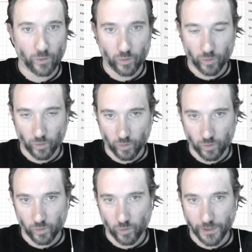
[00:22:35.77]

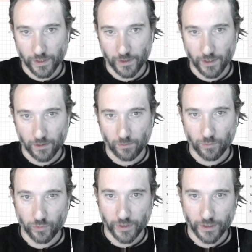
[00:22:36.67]
We can then
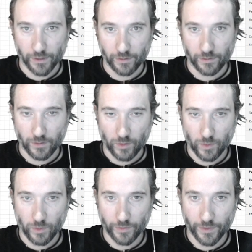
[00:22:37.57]
bring the
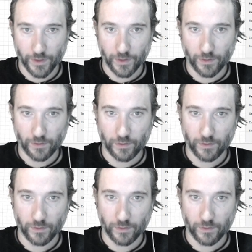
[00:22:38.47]
whole thing.